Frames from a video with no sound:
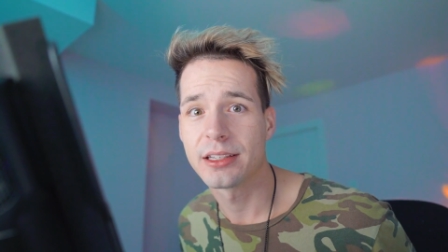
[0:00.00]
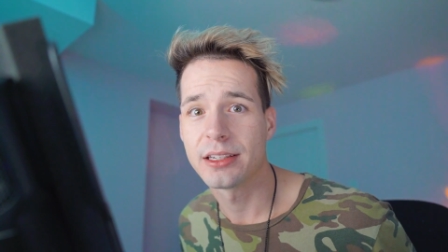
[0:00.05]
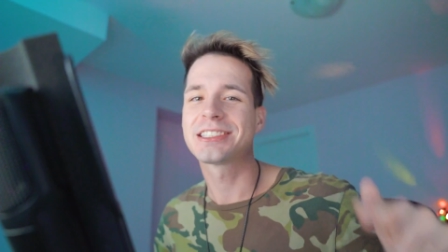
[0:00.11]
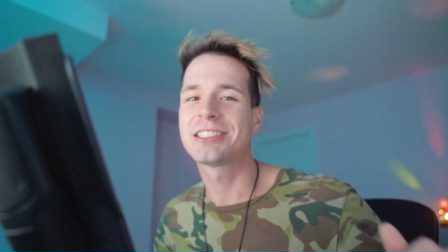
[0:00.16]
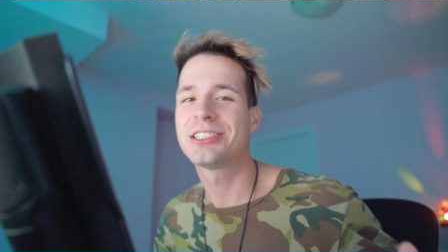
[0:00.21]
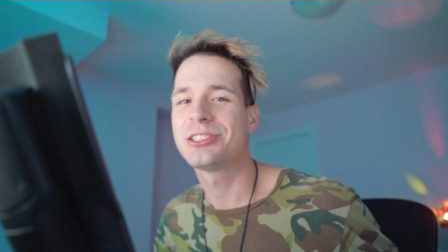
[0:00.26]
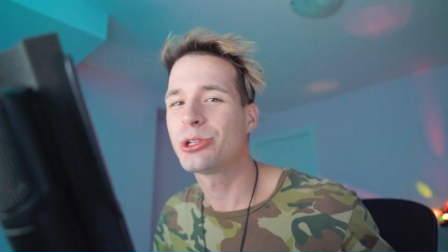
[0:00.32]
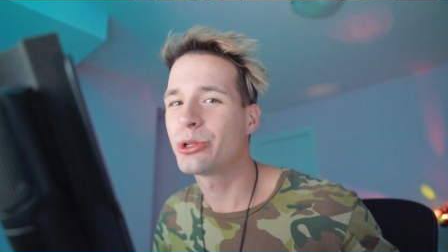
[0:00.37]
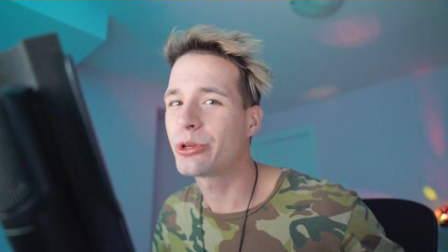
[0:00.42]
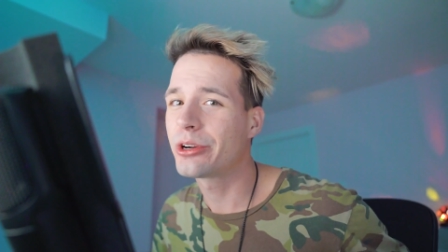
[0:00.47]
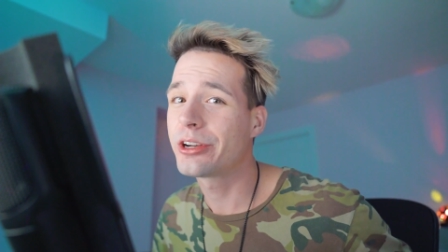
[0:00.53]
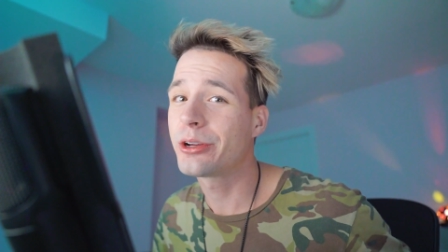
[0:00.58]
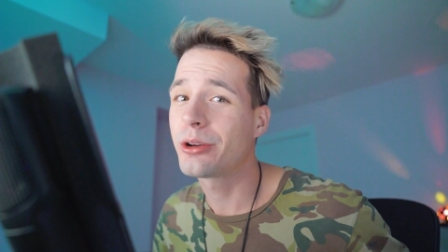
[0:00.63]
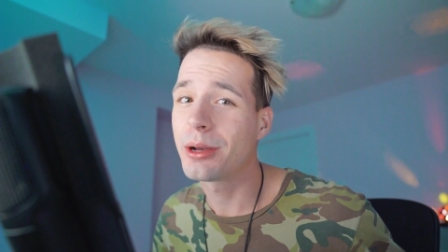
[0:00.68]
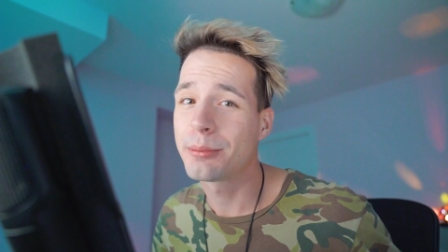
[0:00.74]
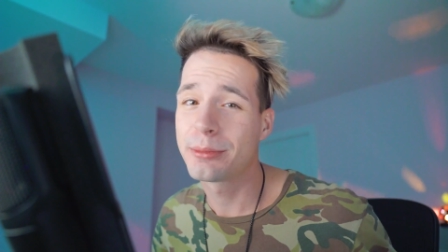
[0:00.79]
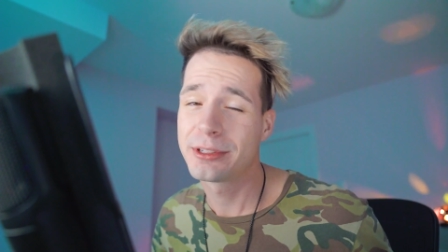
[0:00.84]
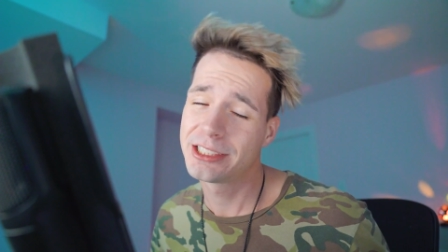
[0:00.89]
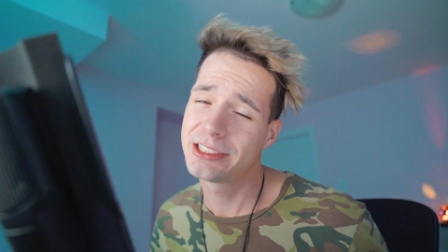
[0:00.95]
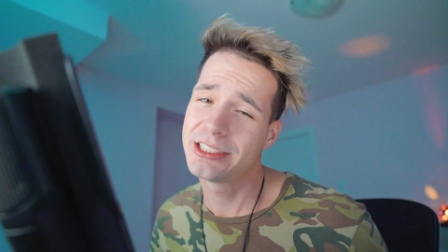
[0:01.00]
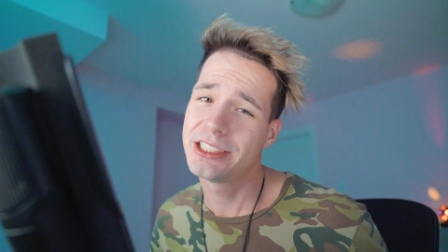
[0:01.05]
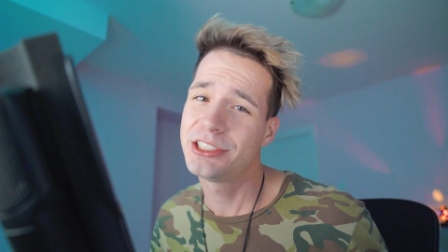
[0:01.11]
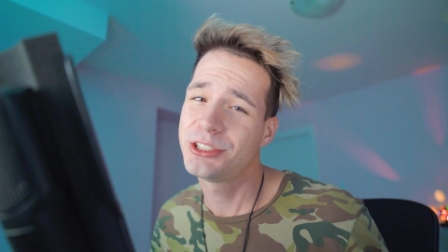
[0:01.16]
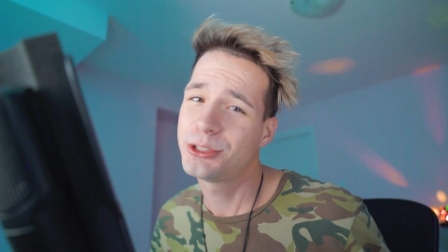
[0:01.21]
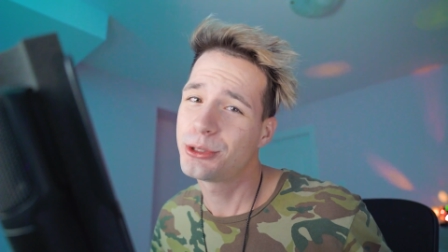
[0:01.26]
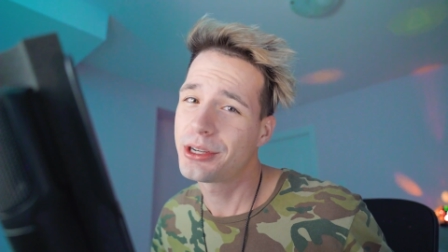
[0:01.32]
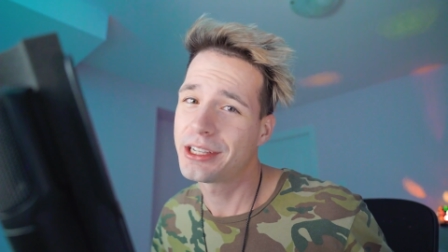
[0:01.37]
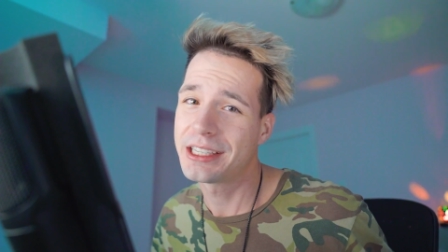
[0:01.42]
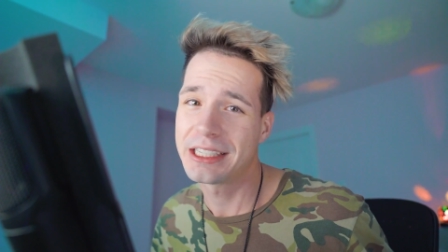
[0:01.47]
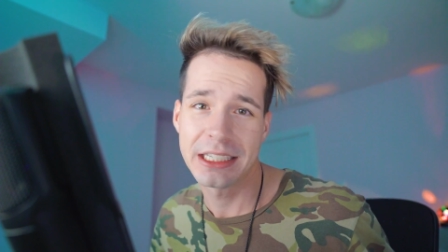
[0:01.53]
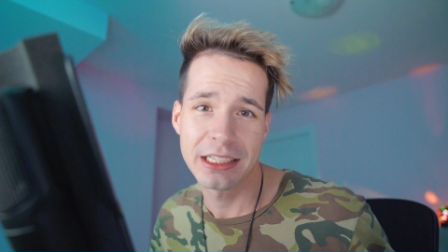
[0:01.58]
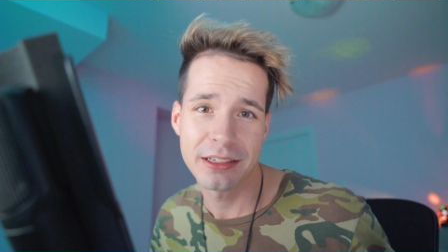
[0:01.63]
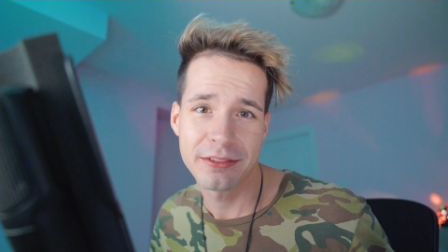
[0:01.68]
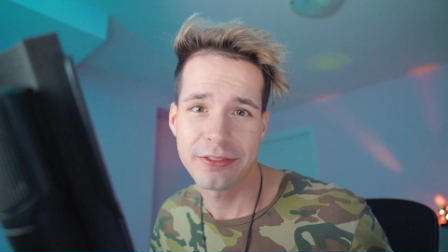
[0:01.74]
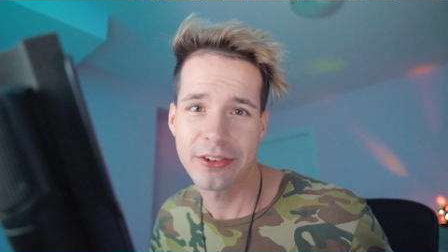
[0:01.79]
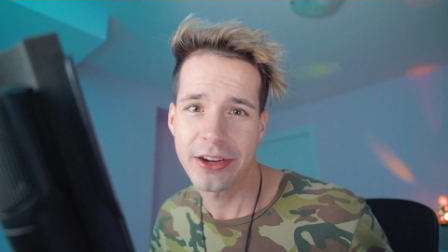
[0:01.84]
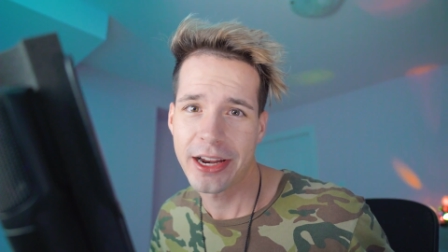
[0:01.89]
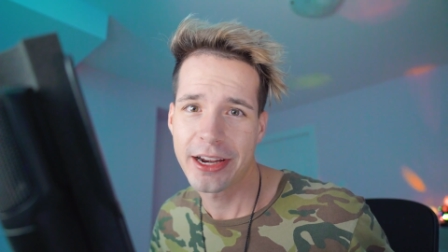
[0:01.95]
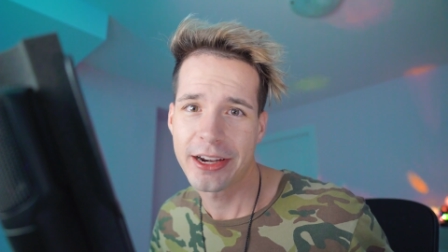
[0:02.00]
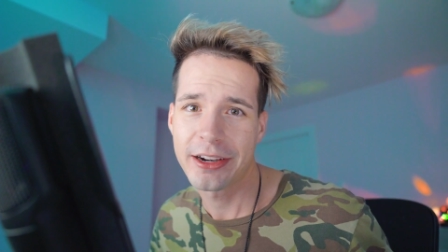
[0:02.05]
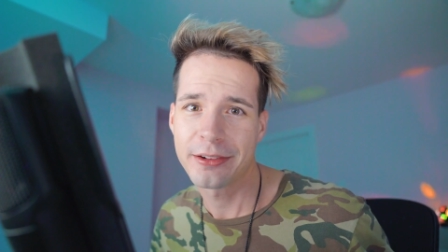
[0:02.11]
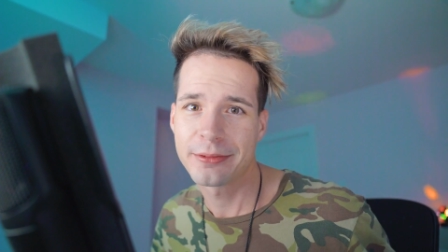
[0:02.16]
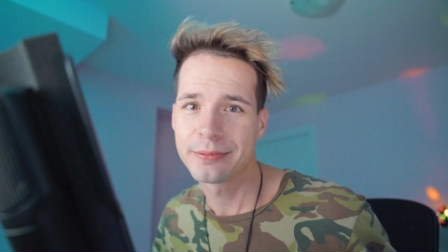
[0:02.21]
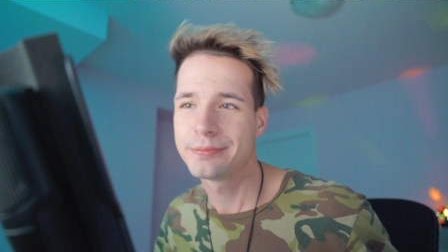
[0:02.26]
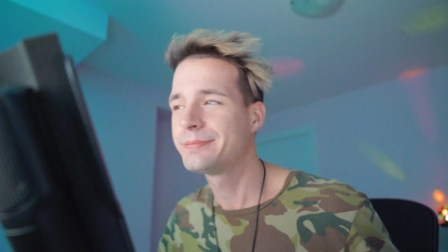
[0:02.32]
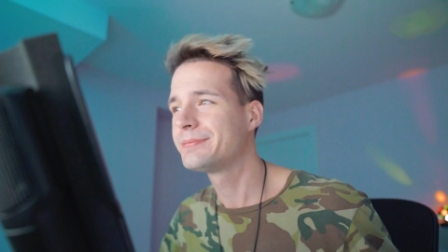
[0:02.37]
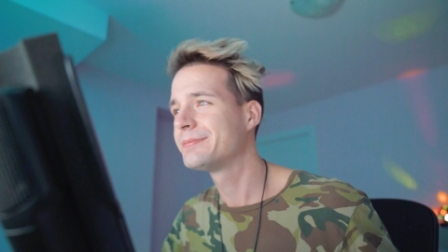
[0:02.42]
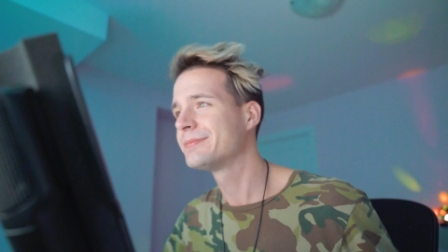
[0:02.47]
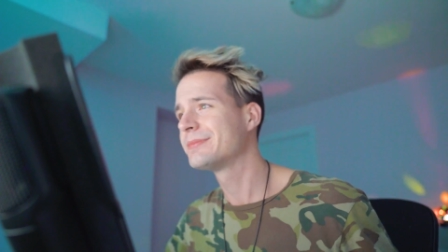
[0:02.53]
Next tutorial, I'm gonna teach you how to eat fire.